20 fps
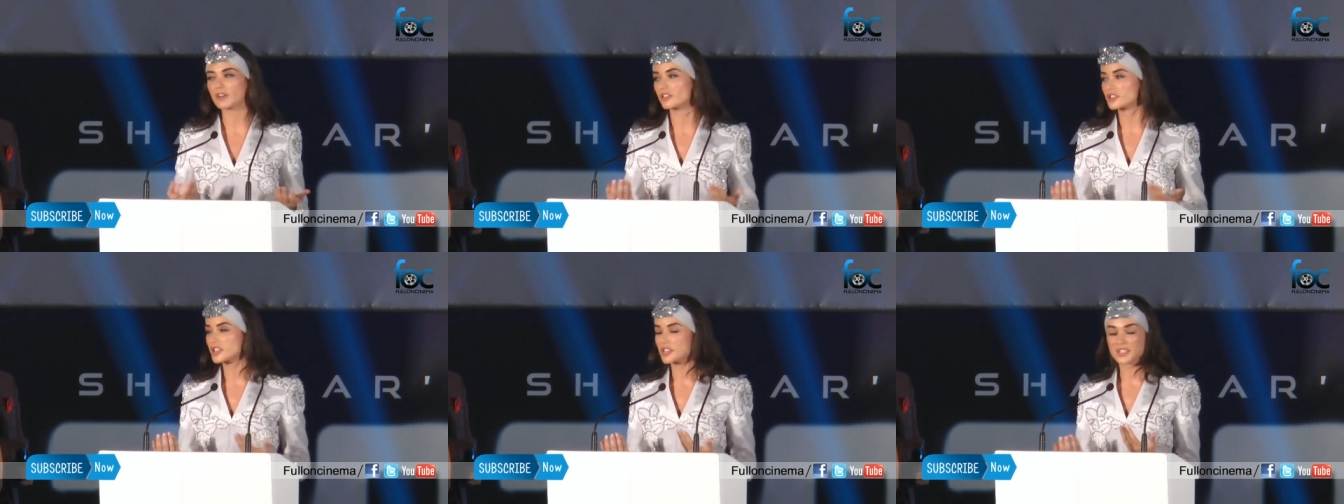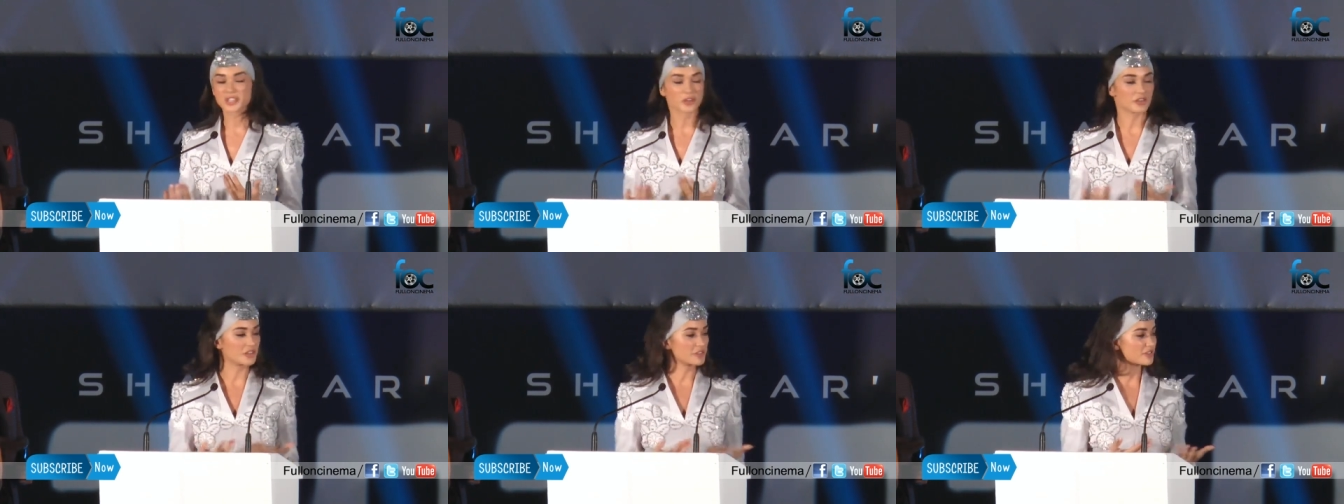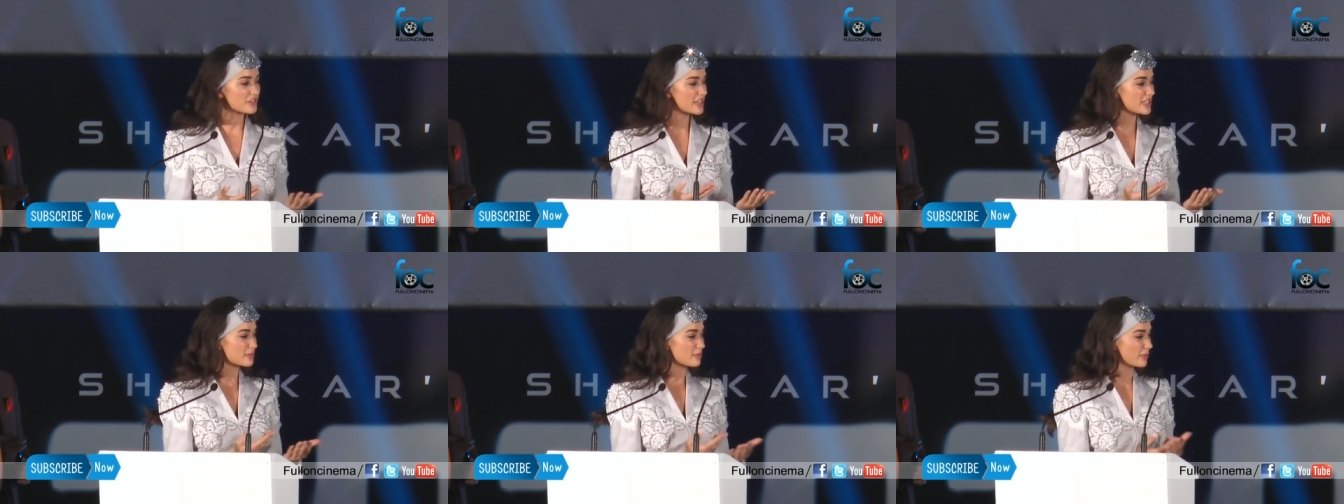not just
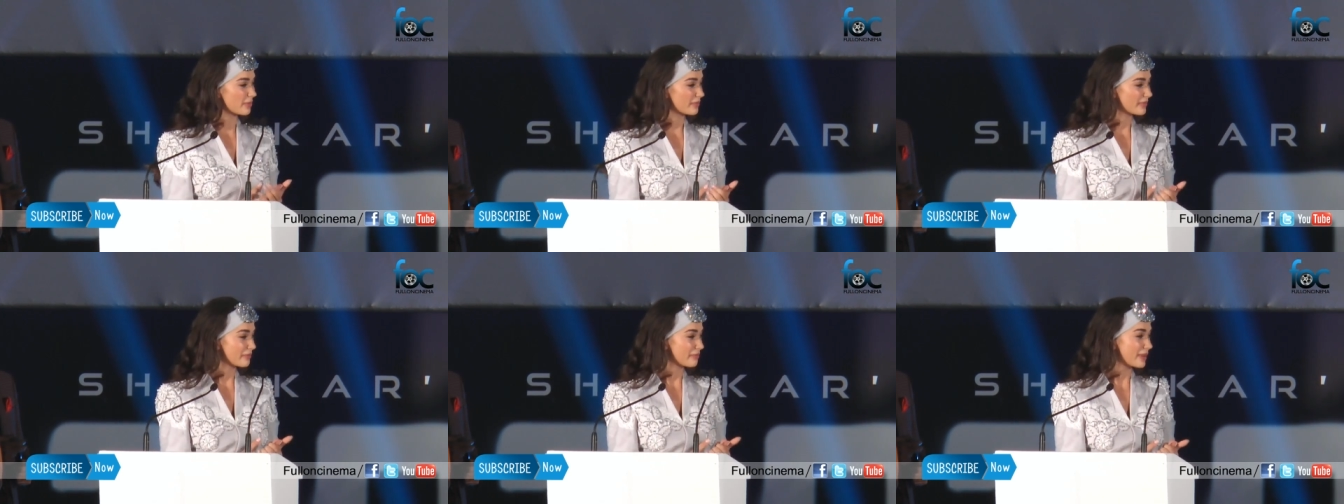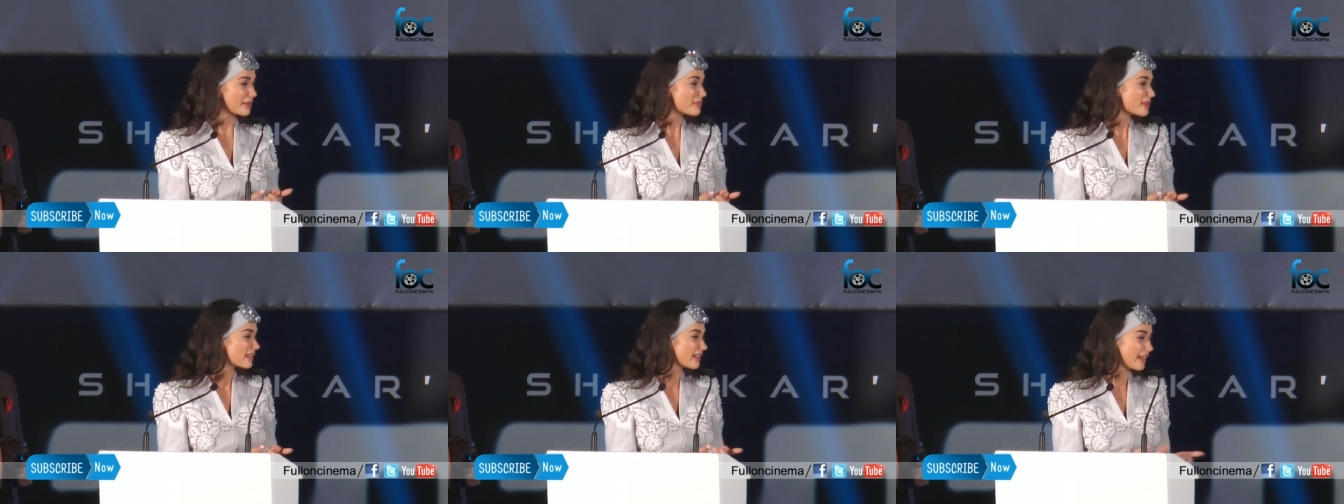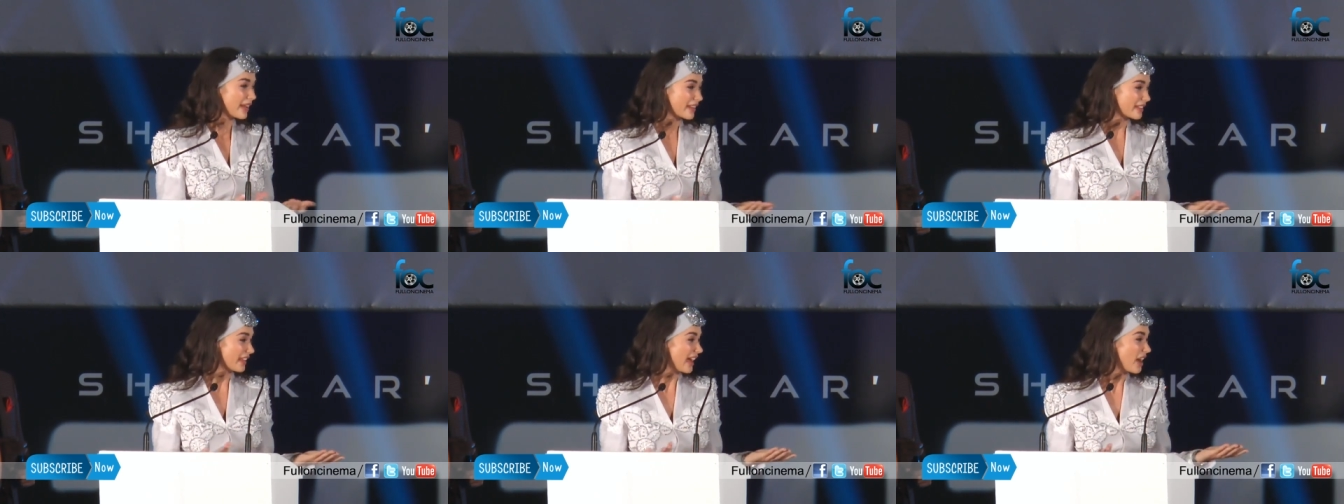hundreds, but maybe
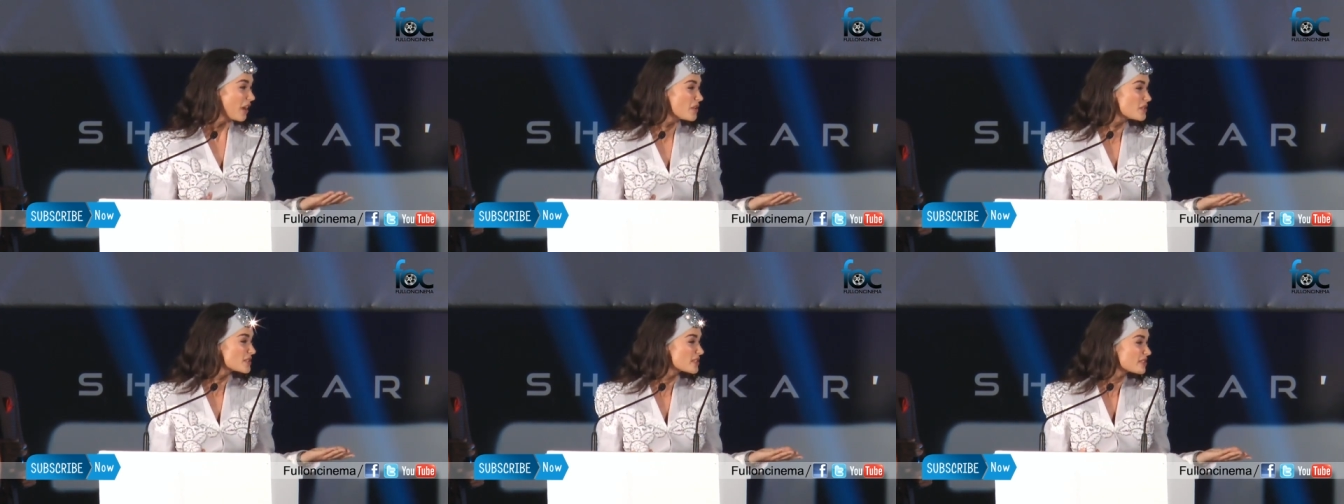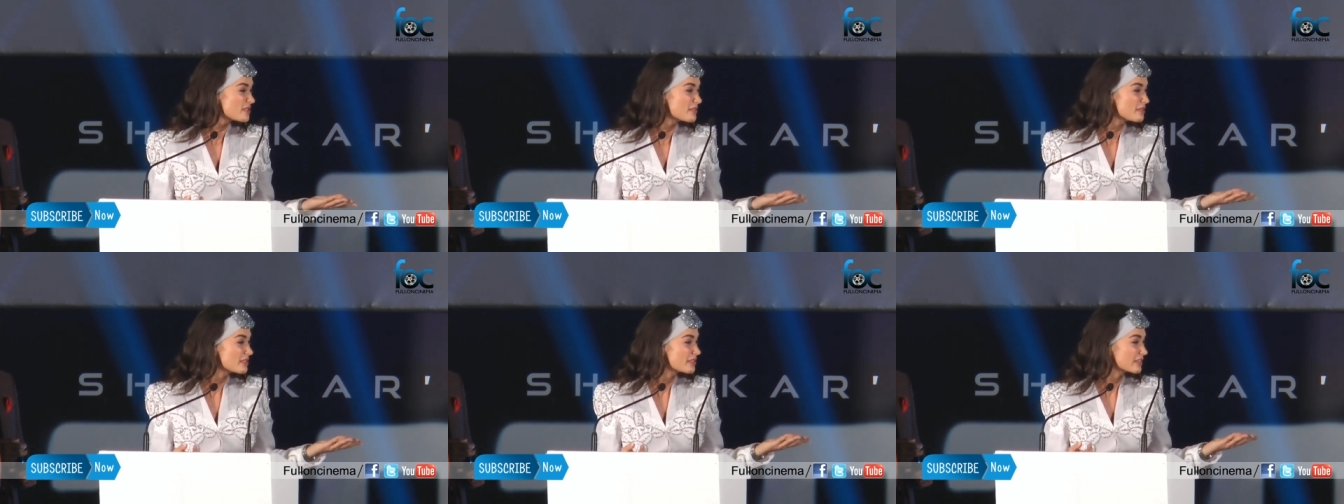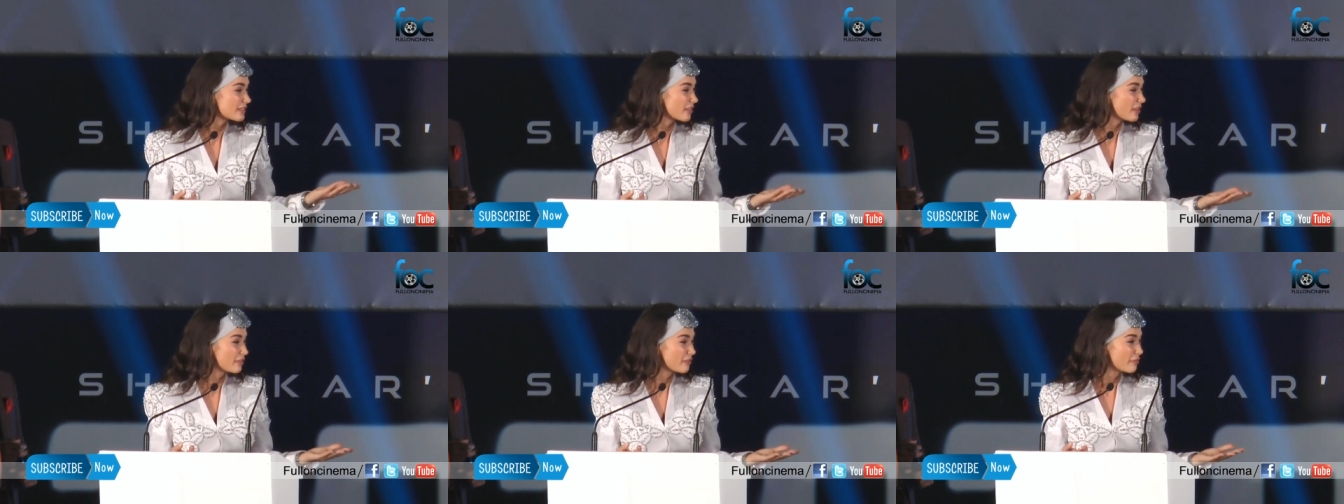a
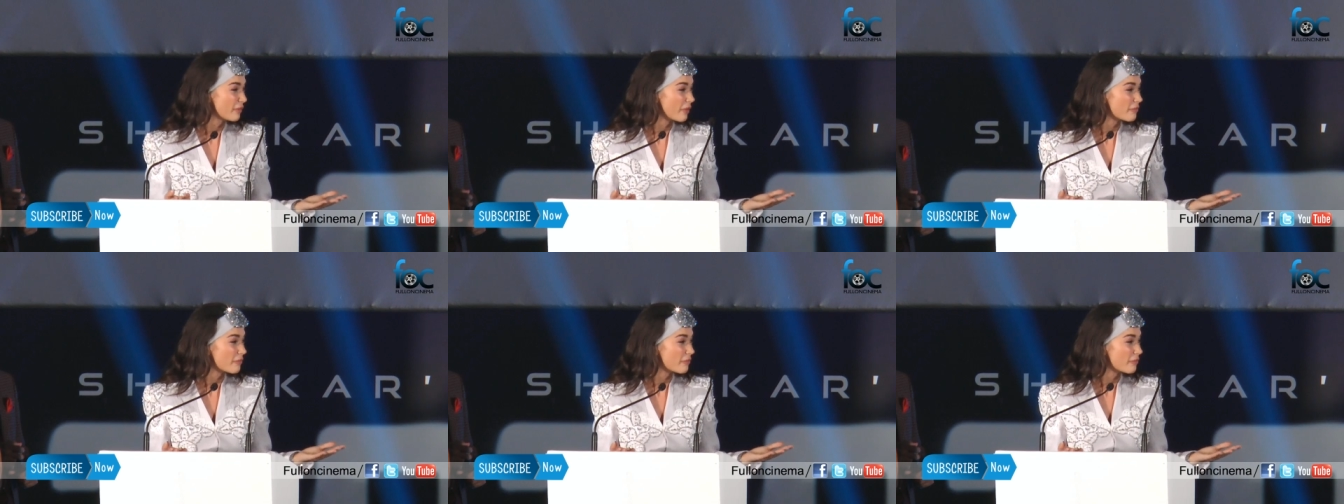thousand of,